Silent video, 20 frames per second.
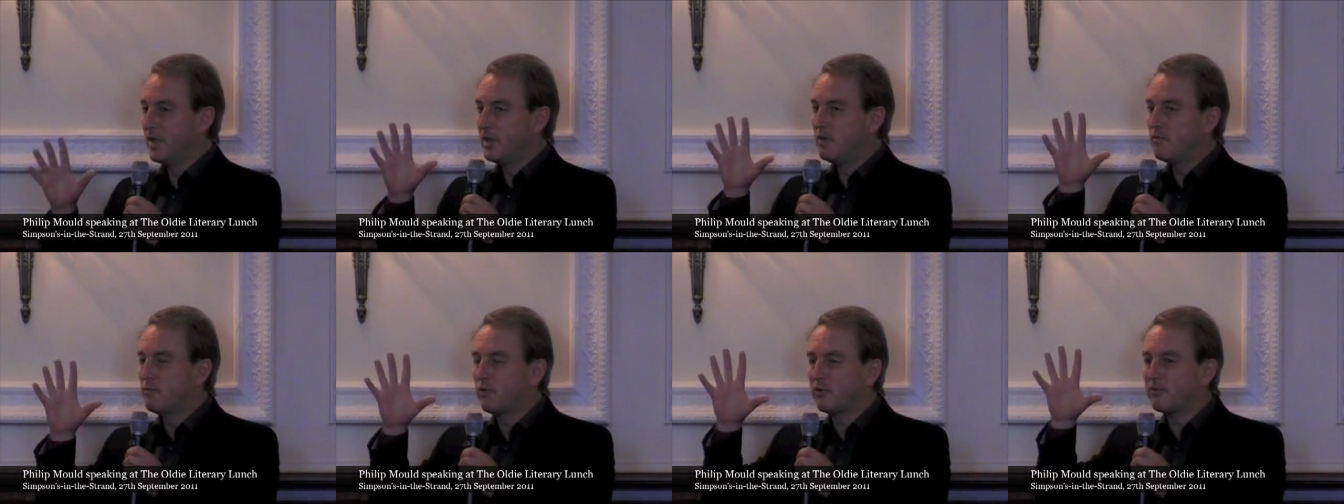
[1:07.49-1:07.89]

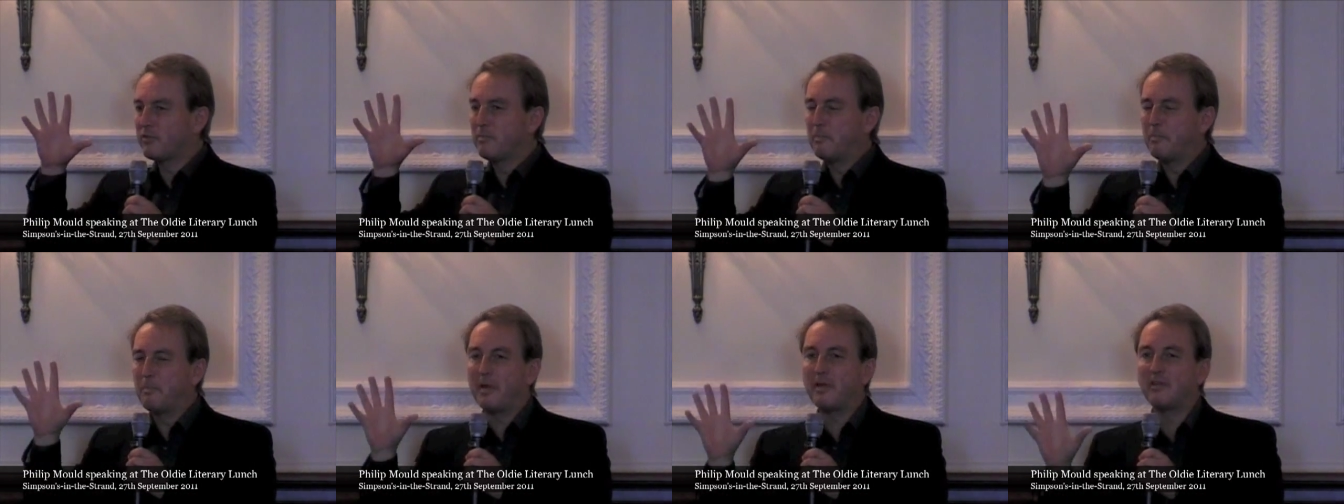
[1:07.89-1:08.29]
You've got
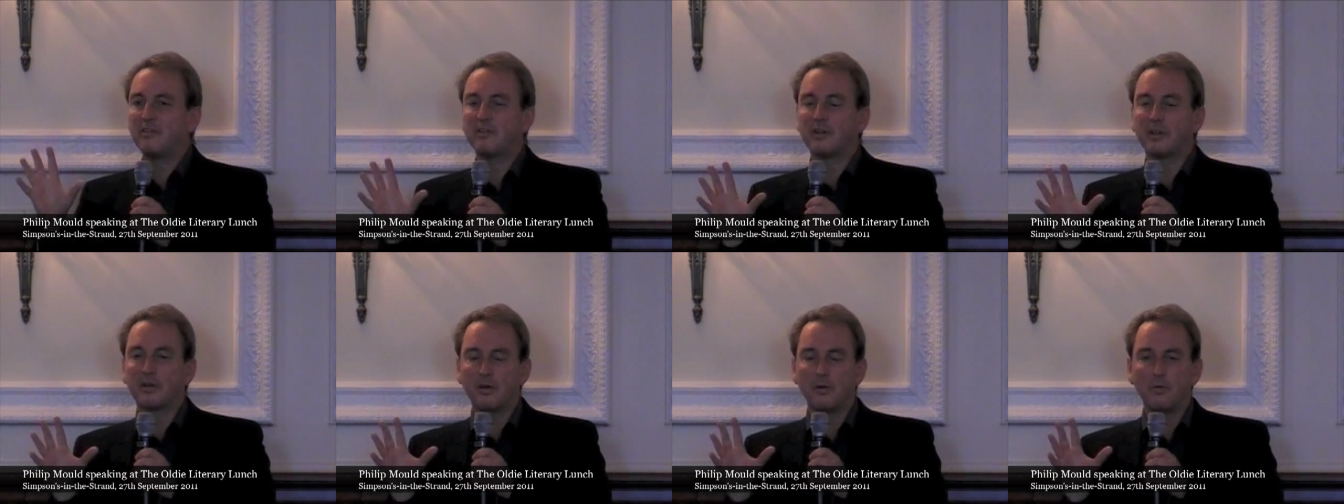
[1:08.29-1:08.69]
some
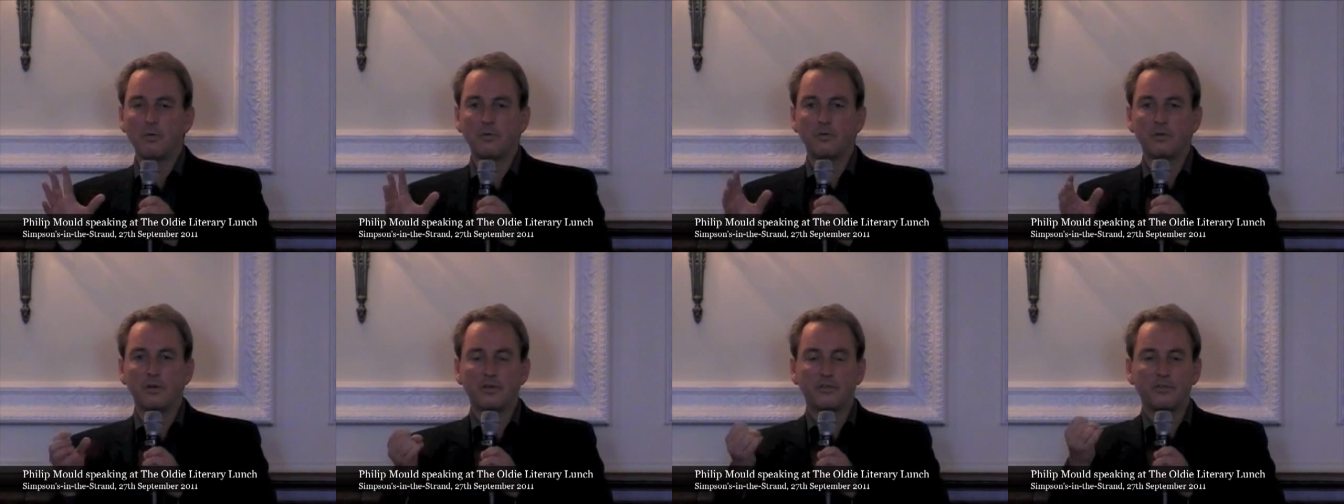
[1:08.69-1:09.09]
basic
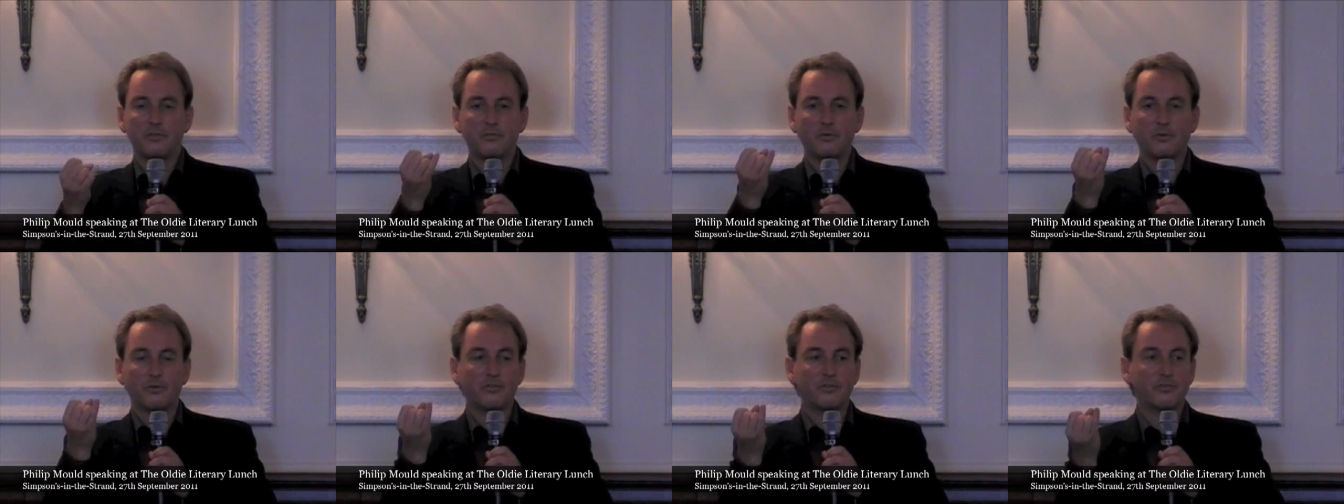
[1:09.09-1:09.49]
coordinates.
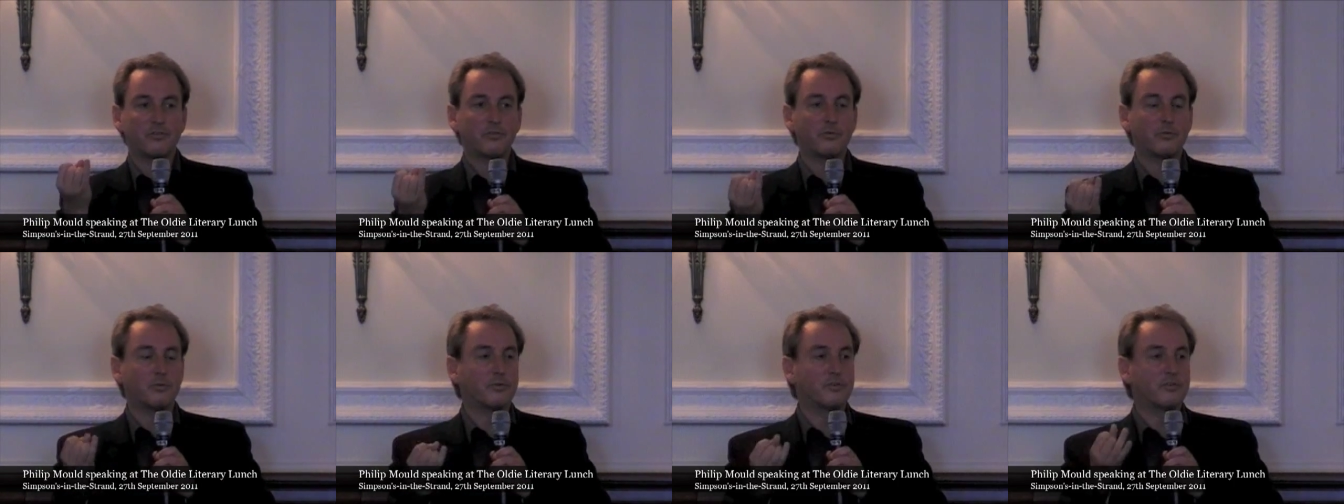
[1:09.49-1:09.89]
You've got
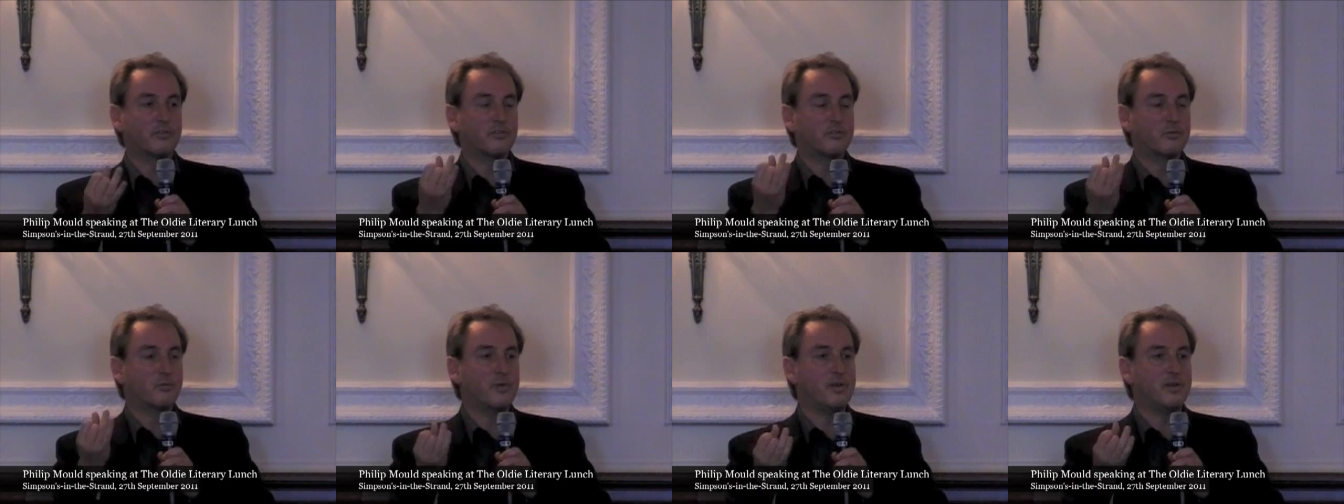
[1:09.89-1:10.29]
salt,
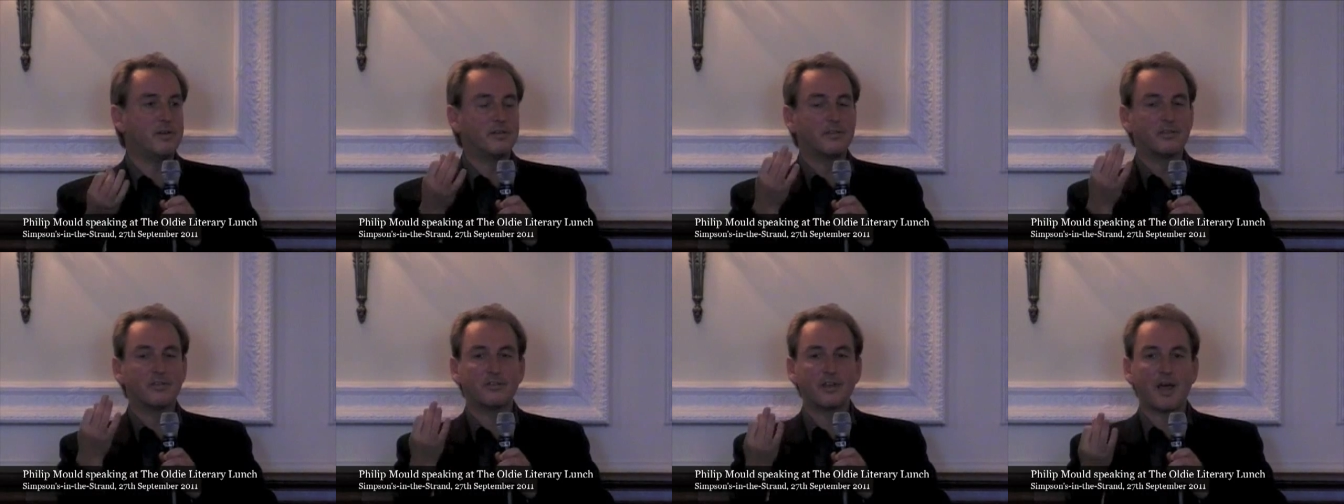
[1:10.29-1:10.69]
sweet,
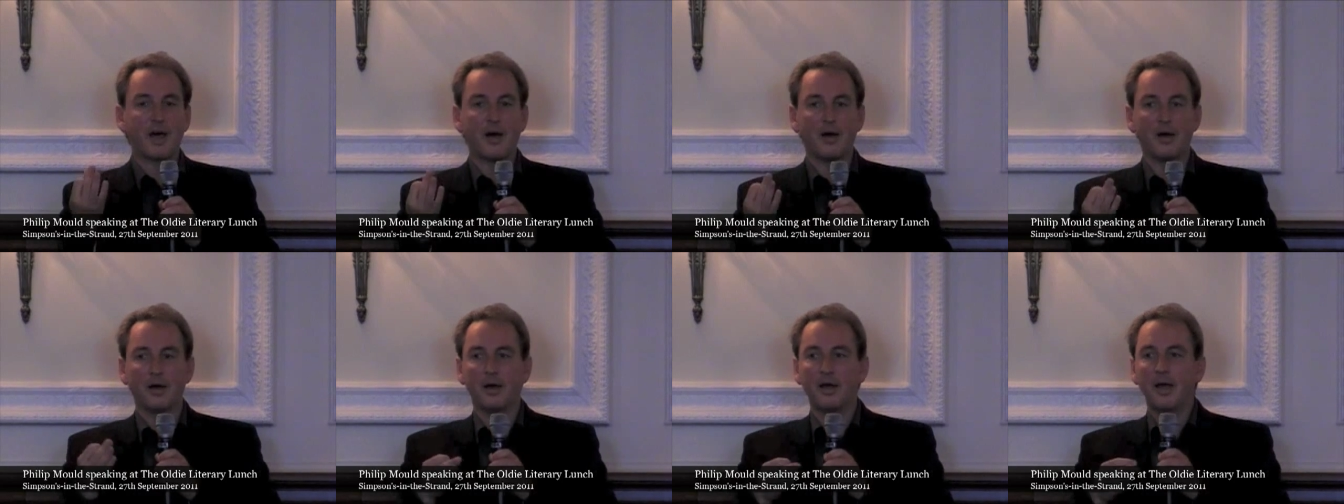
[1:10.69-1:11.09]

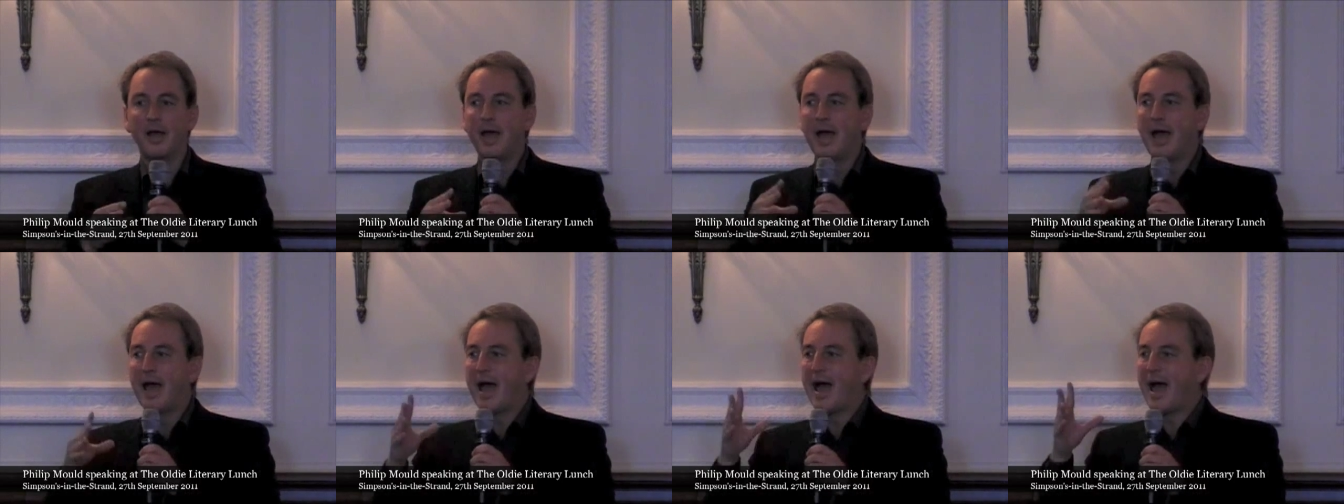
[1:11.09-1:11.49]
sour,
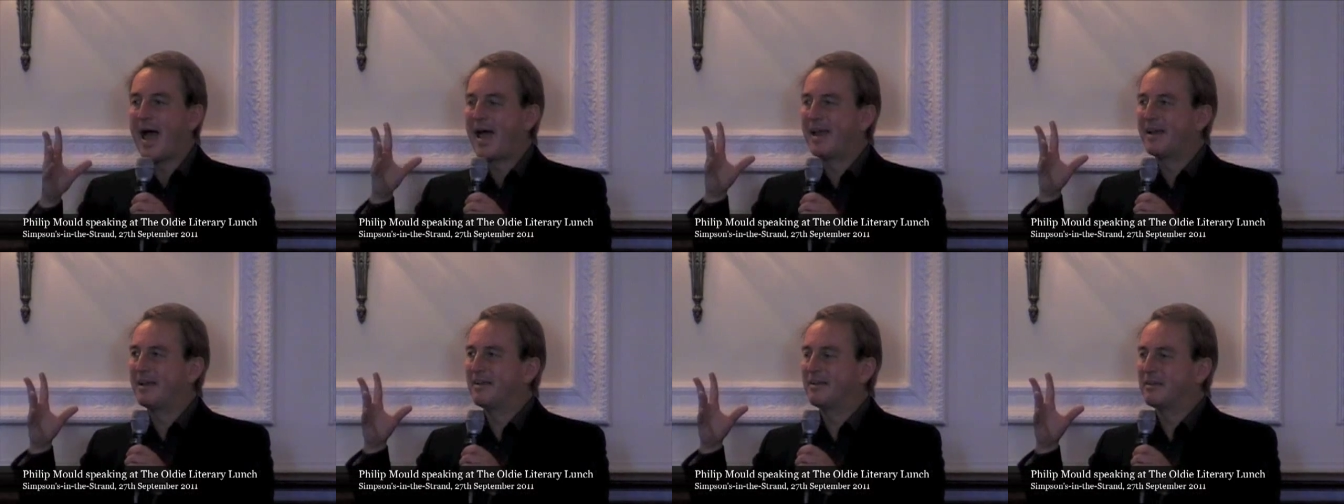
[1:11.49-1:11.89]

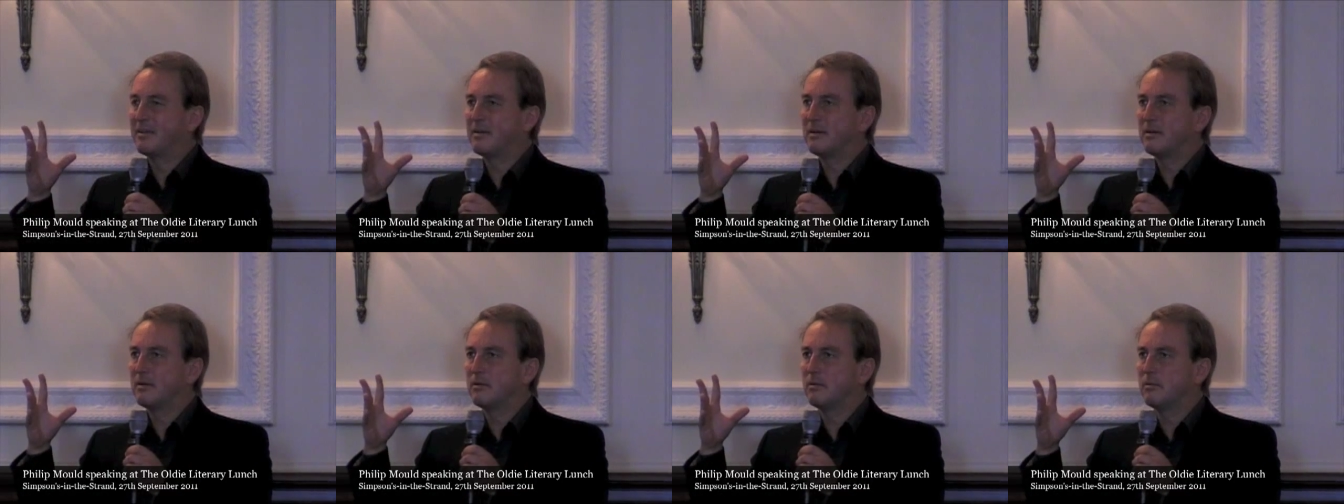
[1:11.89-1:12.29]
and
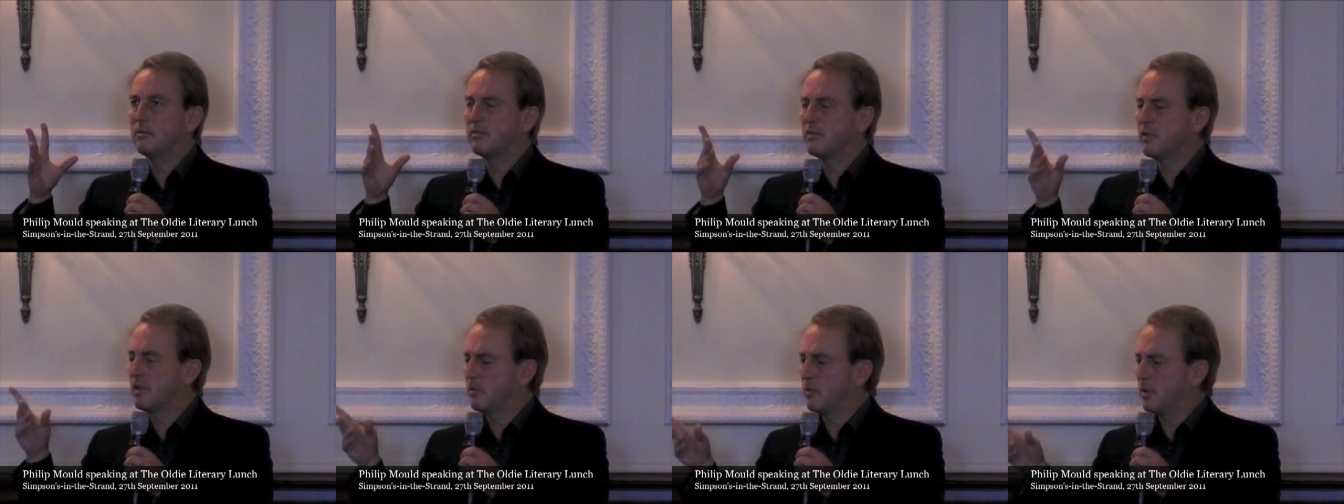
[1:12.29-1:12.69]

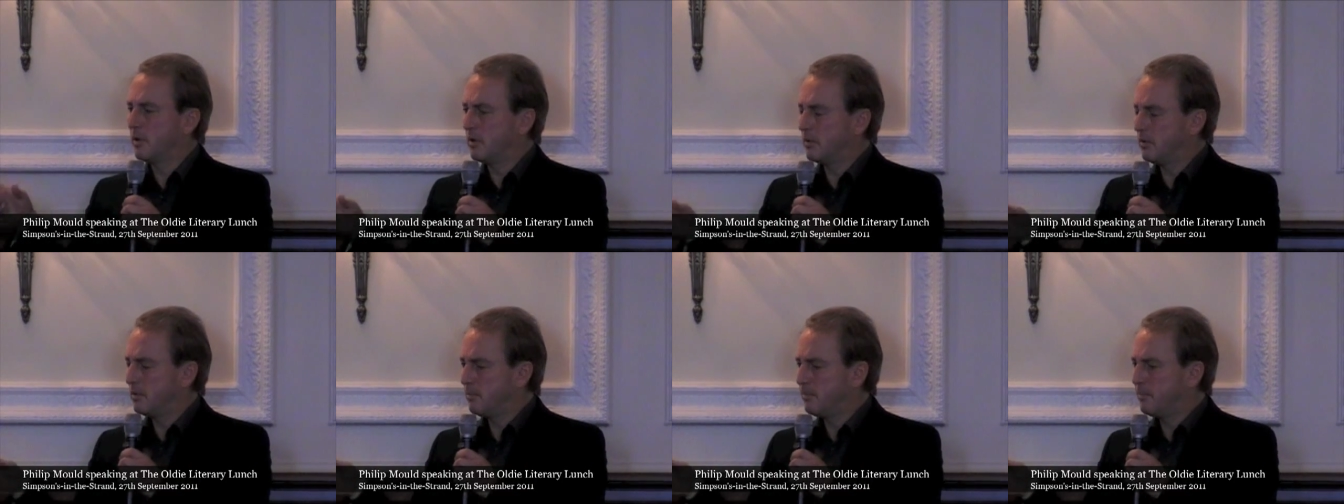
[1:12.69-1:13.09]
what's the other one?
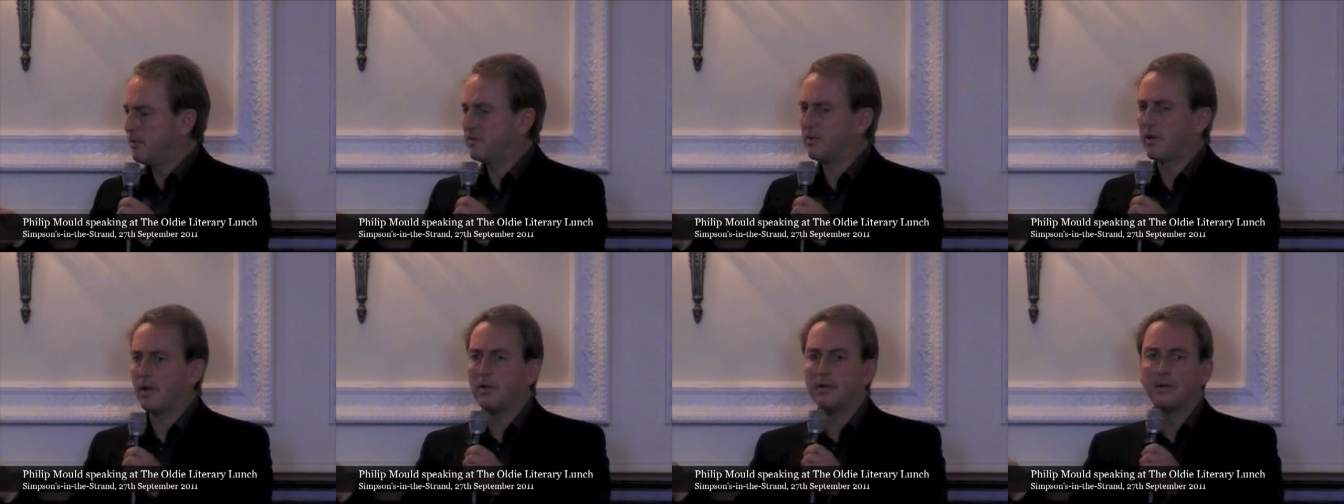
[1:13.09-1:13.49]

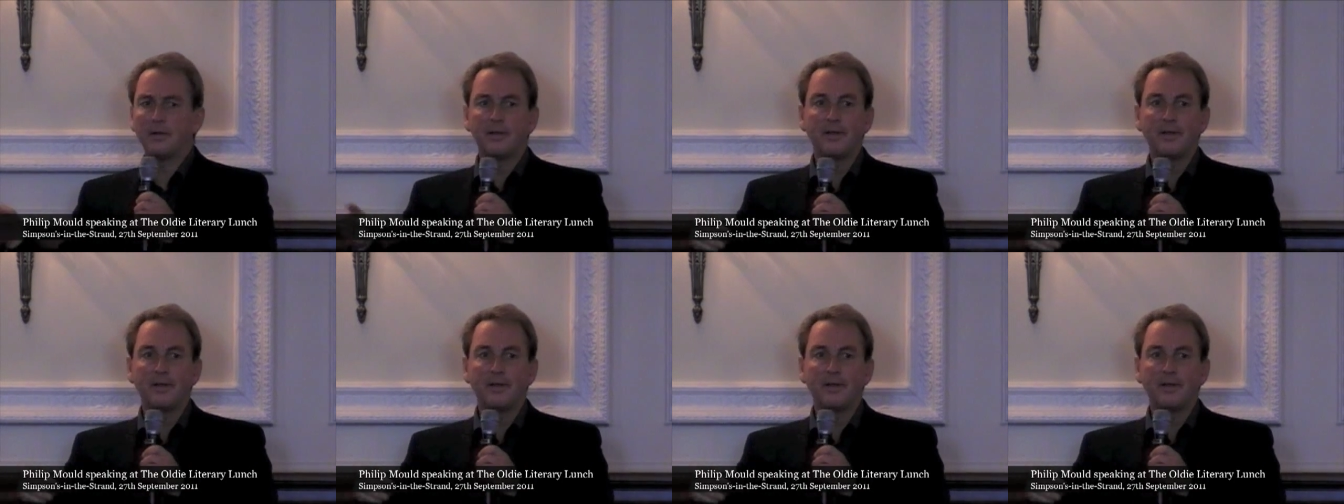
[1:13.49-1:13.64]
Bitter.